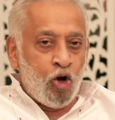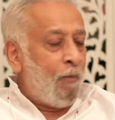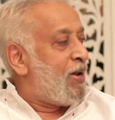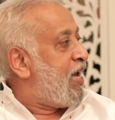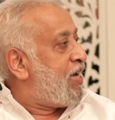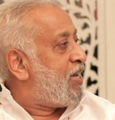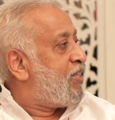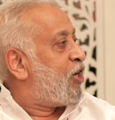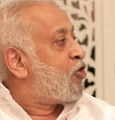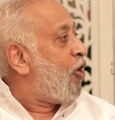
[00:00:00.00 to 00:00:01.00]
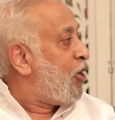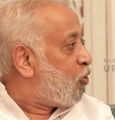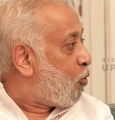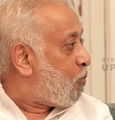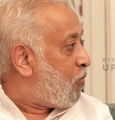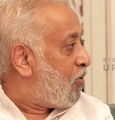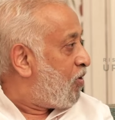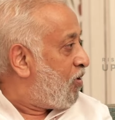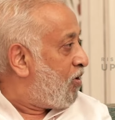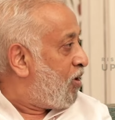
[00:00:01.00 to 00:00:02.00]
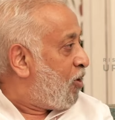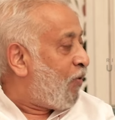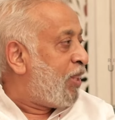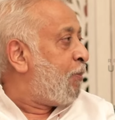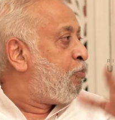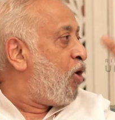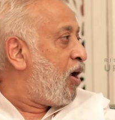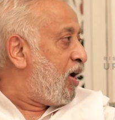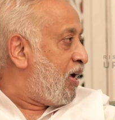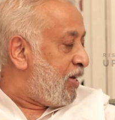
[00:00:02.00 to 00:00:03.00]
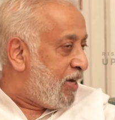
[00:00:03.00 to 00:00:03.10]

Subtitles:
dominating the drawing room, while the poor